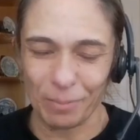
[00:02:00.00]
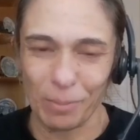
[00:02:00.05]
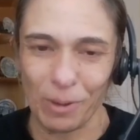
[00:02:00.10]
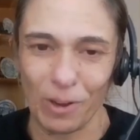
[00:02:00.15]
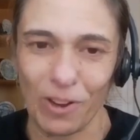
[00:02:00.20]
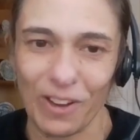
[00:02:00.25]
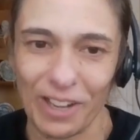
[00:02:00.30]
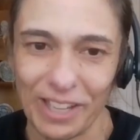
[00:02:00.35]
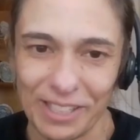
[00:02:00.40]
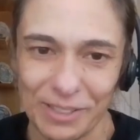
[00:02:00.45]

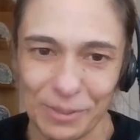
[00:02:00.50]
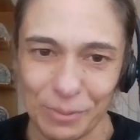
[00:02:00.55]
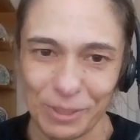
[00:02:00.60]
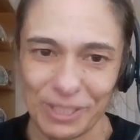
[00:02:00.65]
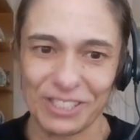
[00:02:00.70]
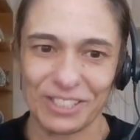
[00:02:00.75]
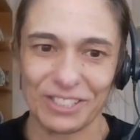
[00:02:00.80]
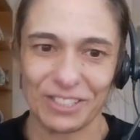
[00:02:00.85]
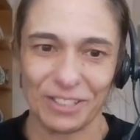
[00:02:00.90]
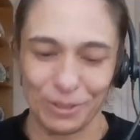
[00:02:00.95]
mind,
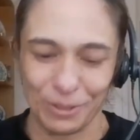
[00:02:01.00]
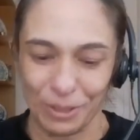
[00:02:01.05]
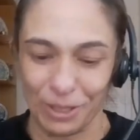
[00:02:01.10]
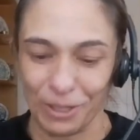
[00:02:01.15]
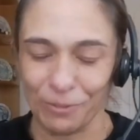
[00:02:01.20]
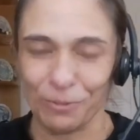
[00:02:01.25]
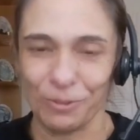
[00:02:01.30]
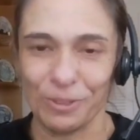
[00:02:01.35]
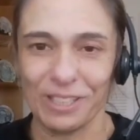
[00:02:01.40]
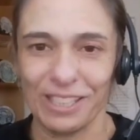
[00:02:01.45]
which I
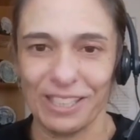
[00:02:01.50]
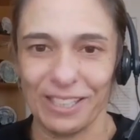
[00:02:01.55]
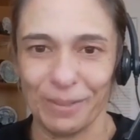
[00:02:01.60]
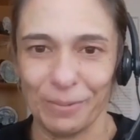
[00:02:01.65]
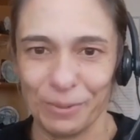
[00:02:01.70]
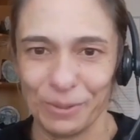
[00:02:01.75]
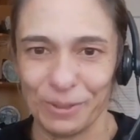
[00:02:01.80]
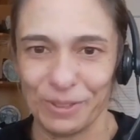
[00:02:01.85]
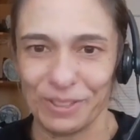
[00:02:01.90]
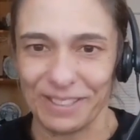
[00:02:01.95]
really
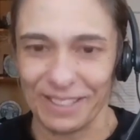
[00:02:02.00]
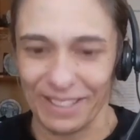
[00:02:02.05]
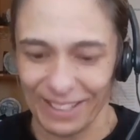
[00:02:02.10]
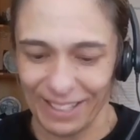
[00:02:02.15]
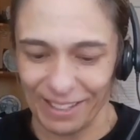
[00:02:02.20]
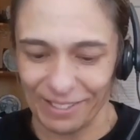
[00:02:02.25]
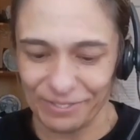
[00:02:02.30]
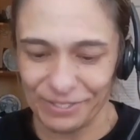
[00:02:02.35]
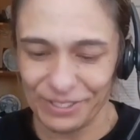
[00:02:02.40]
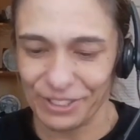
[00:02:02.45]
would
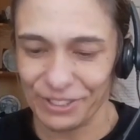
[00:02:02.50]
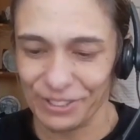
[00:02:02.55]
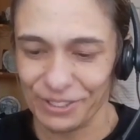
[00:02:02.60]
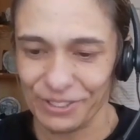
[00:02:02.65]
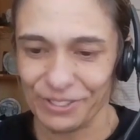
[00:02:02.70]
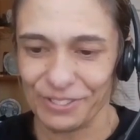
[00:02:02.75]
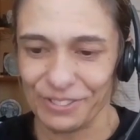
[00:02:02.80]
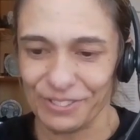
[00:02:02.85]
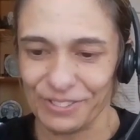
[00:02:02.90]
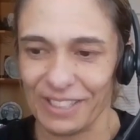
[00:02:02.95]
love
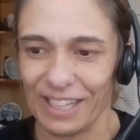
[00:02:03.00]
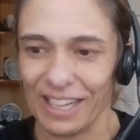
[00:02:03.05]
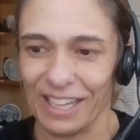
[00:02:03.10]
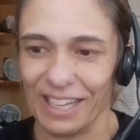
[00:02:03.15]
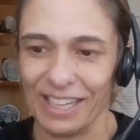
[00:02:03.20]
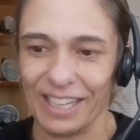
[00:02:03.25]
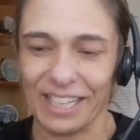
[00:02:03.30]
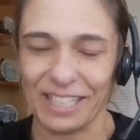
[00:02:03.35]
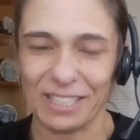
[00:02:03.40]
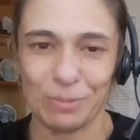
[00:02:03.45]
to
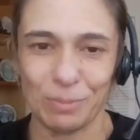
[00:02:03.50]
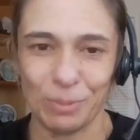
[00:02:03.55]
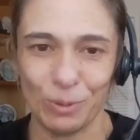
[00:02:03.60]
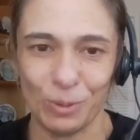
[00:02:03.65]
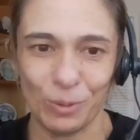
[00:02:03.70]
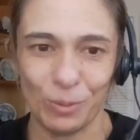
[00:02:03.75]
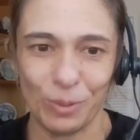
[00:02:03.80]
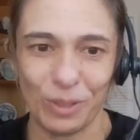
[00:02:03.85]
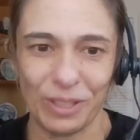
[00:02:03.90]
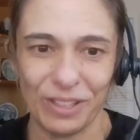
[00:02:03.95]

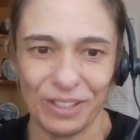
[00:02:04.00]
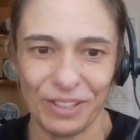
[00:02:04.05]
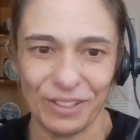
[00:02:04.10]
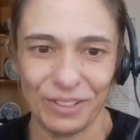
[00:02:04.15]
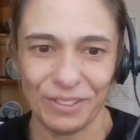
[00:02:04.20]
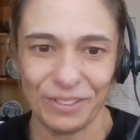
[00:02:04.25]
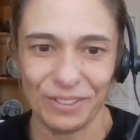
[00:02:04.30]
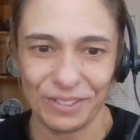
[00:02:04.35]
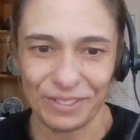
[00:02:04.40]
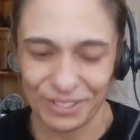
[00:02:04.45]
explore with
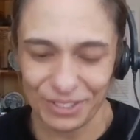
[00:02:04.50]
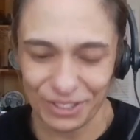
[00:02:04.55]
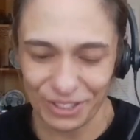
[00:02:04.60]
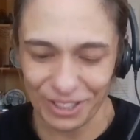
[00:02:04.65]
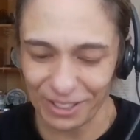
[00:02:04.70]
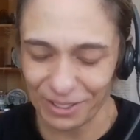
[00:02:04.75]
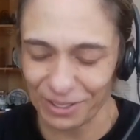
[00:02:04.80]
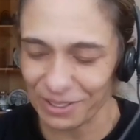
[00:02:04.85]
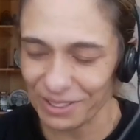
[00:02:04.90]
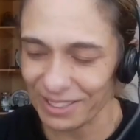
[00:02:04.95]
you,
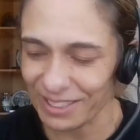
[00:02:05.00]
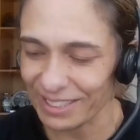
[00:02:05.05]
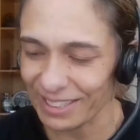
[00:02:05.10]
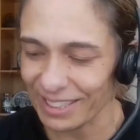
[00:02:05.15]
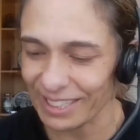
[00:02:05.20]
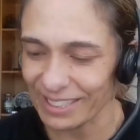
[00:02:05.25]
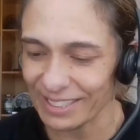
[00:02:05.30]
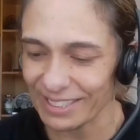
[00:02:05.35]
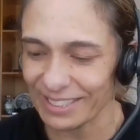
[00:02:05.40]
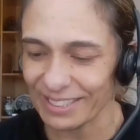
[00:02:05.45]
Traill,
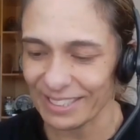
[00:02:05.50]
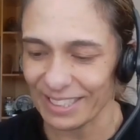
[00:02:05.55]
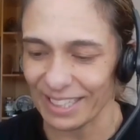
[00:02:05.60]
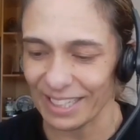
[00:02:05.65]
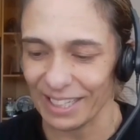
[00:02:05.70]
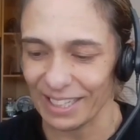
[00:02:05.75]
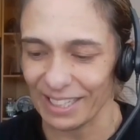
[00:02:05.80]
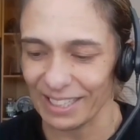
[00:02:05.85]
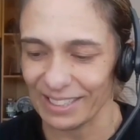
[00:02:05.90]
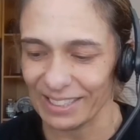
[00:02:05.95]
let's
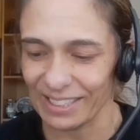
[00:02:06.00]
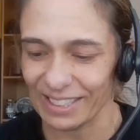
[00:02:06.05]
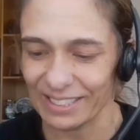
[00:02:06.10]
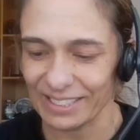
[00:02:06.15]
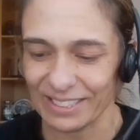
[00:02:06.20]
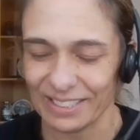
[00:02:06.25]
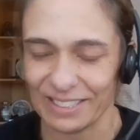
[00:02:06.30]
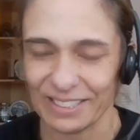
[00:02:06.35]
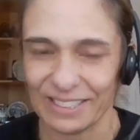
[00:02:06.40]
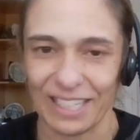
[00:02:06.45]

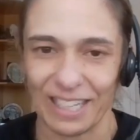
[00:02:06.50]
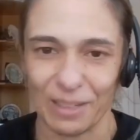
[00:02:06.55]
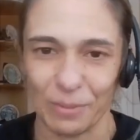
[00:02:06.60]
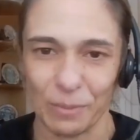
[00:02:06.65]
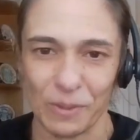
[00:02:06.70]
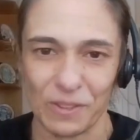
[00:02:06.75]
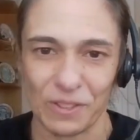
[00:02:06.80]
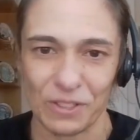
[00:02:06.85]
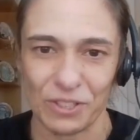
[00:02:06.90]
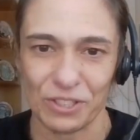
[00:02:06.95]
start
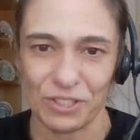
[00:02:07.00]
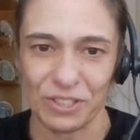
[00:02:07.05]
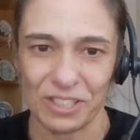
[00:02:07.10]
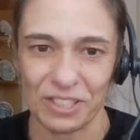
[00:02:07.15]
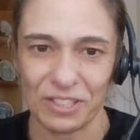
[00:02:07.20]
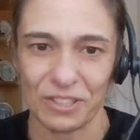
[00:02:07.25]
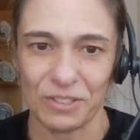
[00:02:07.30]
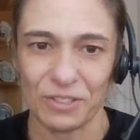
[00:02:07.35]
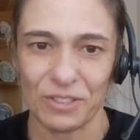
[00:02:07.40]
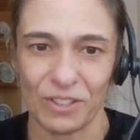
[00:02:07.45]
with the
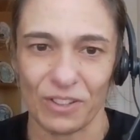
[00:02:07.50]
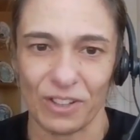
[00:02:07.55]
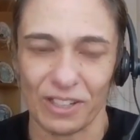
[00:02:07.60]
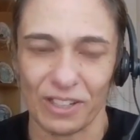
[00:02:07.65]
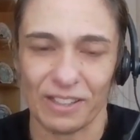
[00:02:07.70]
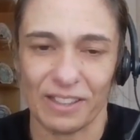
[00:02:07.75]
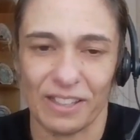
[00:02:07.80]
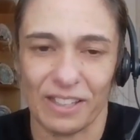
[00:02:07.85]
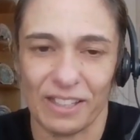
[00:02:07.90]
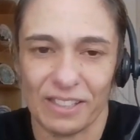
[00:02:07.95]
jiu-jitsu side of
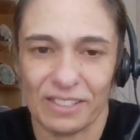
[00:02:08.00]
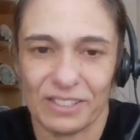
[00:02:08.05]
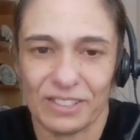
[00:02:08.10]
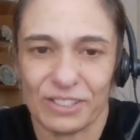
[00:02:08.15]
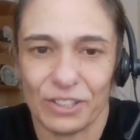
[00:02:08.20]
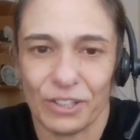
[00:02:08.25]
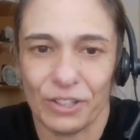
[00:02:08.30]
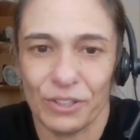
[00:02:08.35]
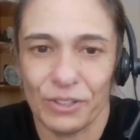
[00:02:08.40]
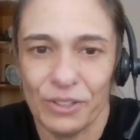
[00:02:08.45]
things.
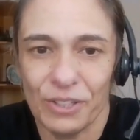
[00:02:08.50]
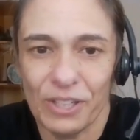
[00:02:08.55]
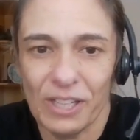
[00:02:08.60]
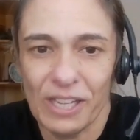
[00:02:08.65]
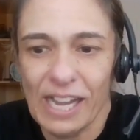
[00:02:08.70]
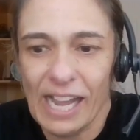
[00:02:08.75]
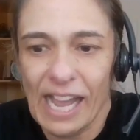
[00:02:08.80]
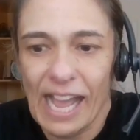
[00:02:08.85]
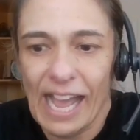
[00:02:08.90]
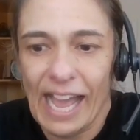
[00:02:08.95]
So,
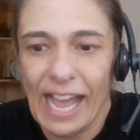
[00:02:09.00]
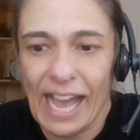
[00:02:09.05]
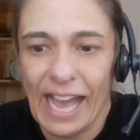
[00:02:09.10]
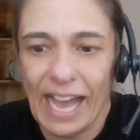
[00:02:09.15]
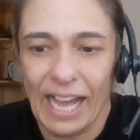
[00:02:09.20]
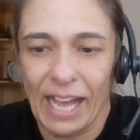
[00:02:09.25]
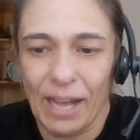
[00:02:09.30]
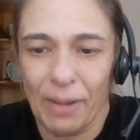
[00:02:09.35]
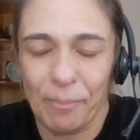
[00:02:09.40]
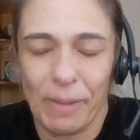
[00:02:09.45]

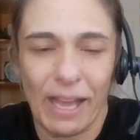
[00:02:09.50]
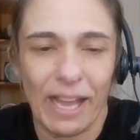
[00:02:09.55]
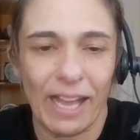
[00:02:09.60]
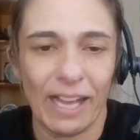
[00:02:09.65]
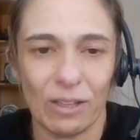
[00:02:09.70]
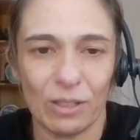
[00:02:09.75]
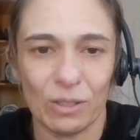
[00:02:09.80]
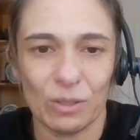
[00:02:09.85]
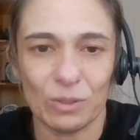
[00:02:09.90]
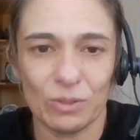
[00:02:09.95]

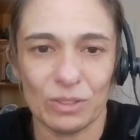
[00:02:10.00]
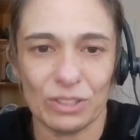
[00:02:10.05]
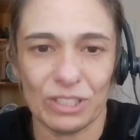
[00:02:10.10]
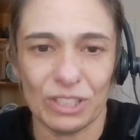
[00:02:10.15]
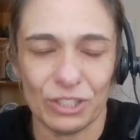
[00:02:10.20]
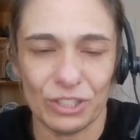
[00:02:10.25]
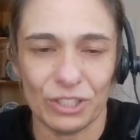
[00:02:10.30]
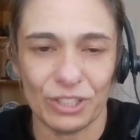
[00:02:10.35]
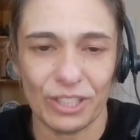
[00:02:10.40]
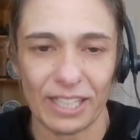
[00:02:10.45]
how
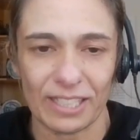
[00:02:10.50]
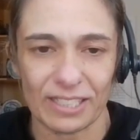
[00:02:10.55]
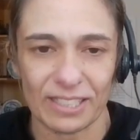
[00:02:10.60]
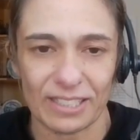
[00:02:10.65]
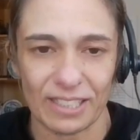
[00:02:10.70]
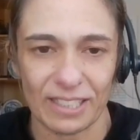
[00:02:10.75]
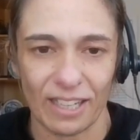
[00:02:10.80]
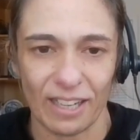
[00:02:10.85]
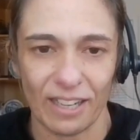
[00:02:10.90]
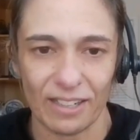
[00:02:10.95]
did you get
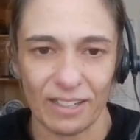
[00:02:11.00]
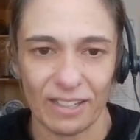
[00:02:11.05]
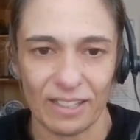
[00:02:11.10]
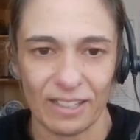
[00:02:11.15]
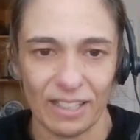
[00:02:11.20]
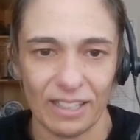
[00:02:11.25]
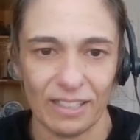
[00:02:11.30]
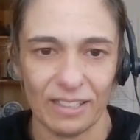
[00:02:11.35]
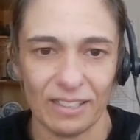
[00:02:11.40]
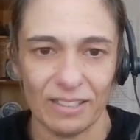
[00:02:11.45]
started
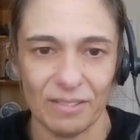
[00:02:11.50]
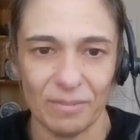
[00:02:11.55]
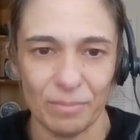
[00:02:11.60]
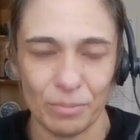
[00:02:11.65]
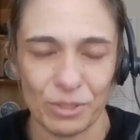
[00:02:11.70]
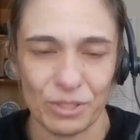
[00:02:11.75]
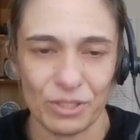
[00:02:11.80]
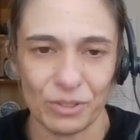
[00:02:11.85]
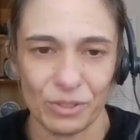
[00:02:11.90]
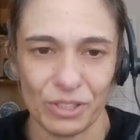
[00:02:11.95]
in
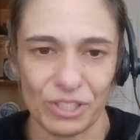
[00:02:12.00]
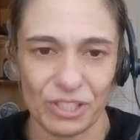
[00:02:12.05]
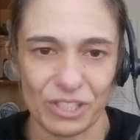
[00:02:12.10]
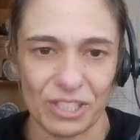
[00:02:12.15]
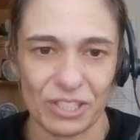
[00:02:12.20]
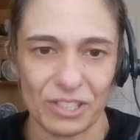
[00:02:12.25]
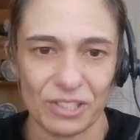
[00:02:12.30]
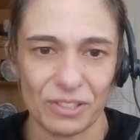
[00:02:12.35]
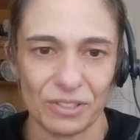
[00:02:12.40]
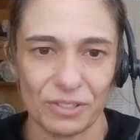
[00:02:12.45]
Brazilian
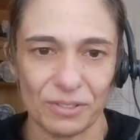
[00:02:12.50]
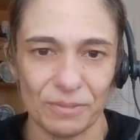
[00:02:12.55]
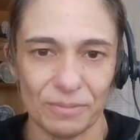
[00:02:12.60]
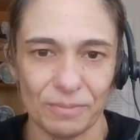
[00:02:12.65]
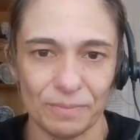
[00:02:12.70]
jiu-jitsu?